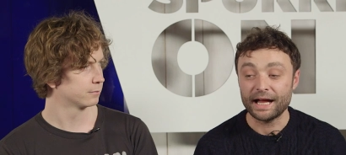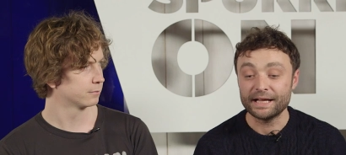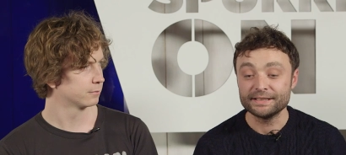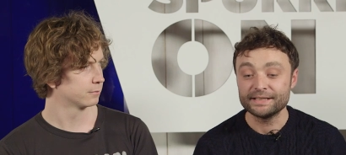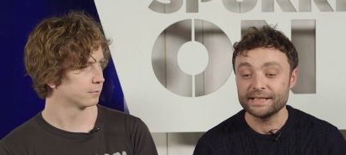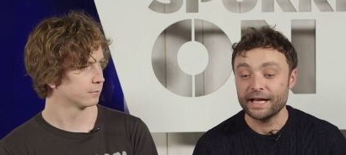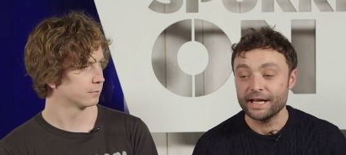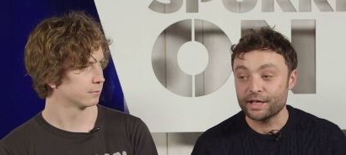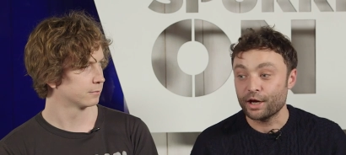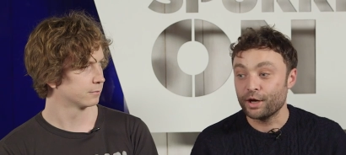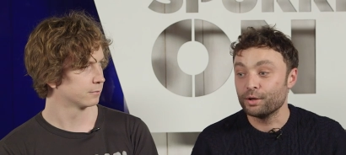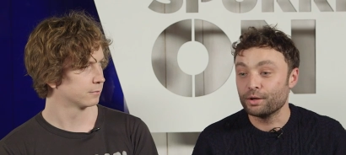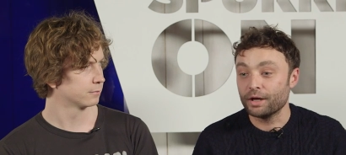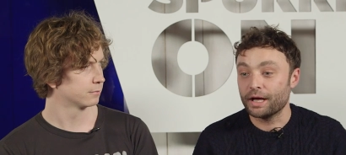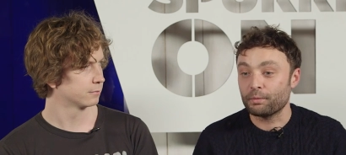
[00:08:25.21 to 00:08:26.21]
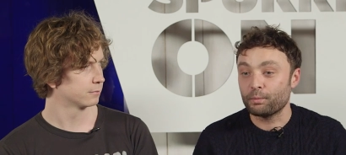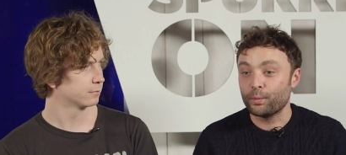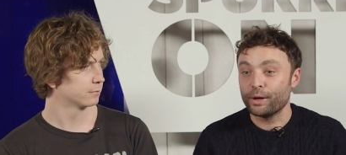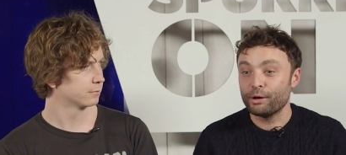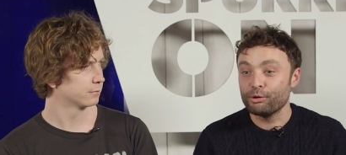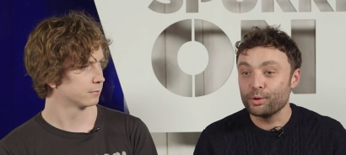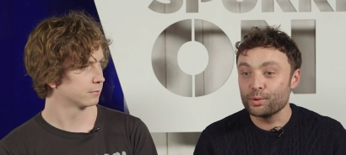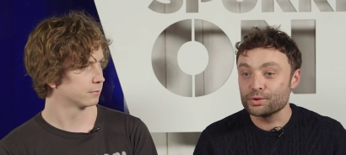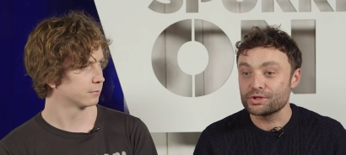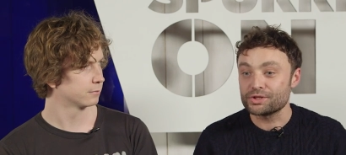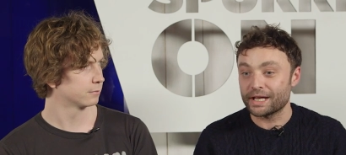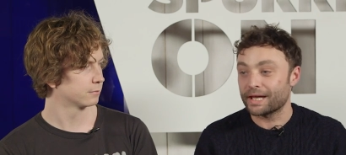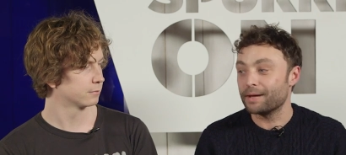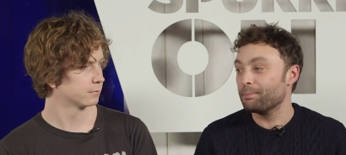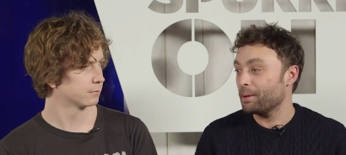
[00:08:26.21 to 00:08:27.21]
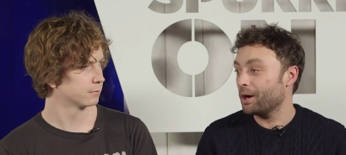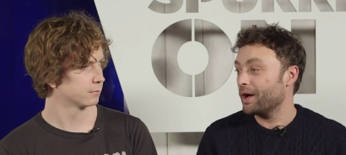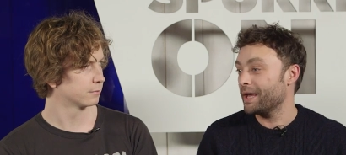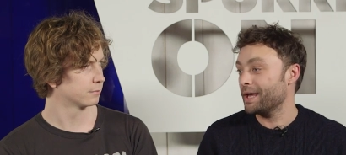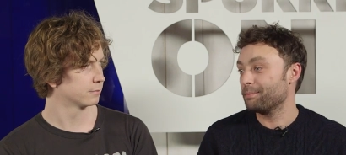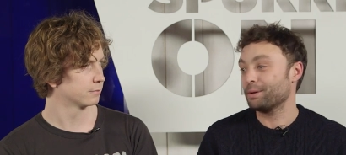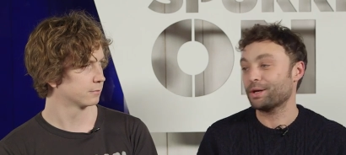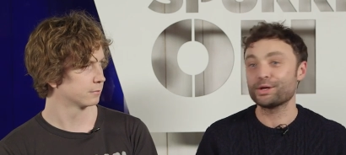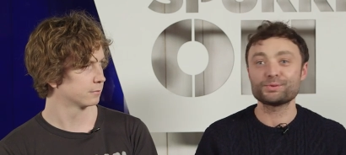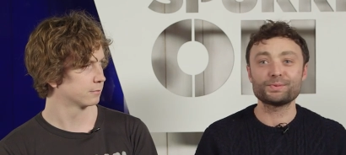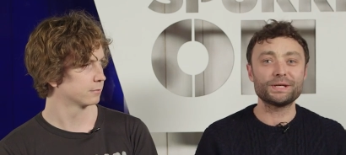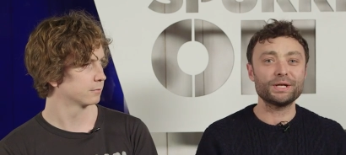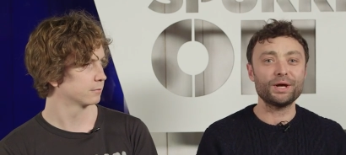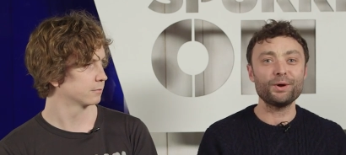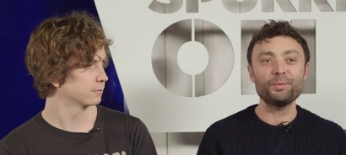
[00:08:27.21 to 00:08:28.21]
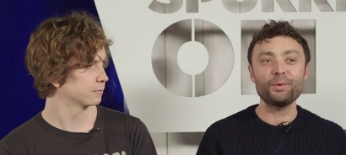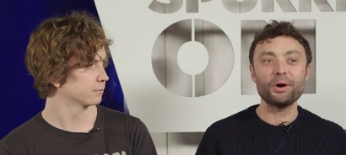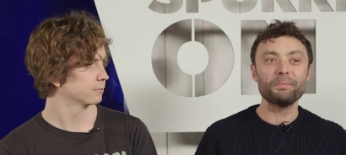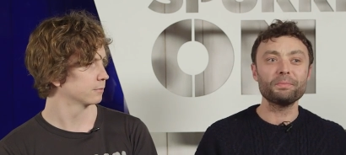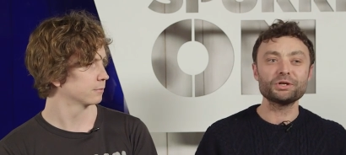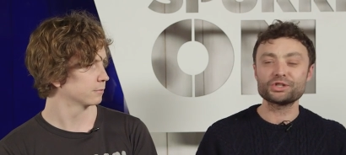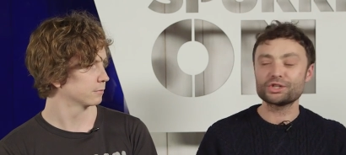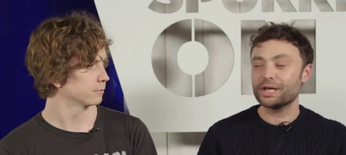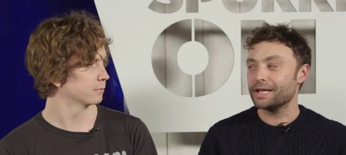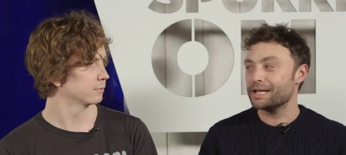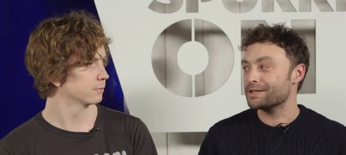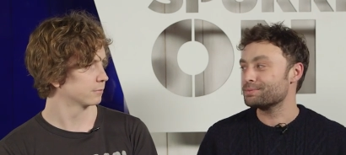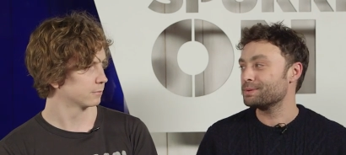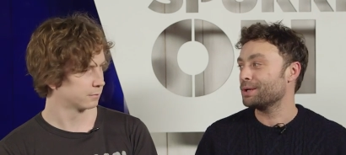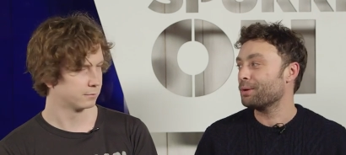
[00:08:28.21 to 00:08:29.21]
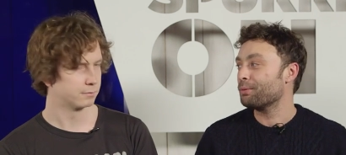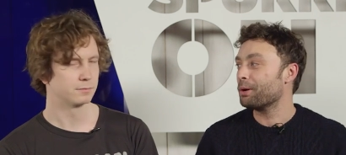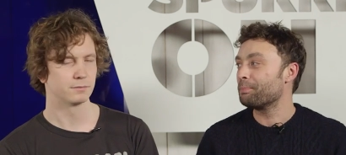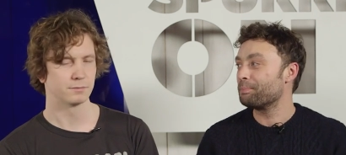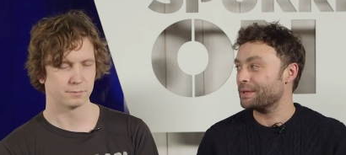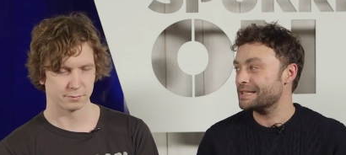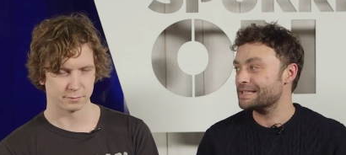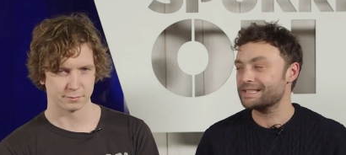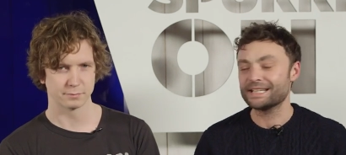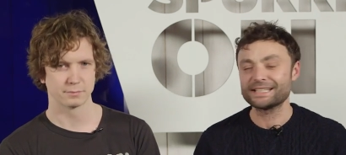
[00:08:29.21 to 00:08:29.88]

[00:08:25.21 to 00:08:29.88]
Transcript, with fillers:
Speaker 1: and Diego, like we're all sticking by him because we know what a machine is. We know what a beast